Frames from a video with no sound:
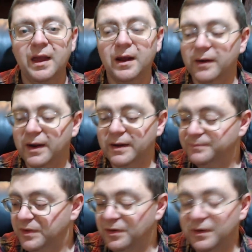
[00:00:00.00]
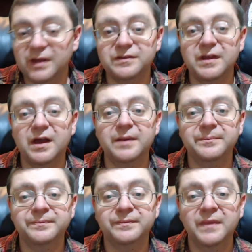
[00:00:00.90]
All right, until next time,
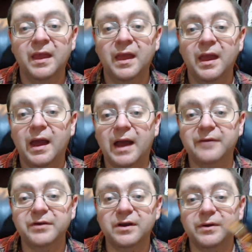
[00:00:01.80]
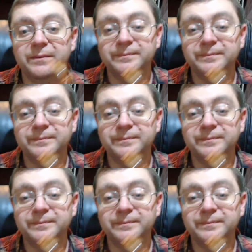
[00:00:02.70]
have a good one.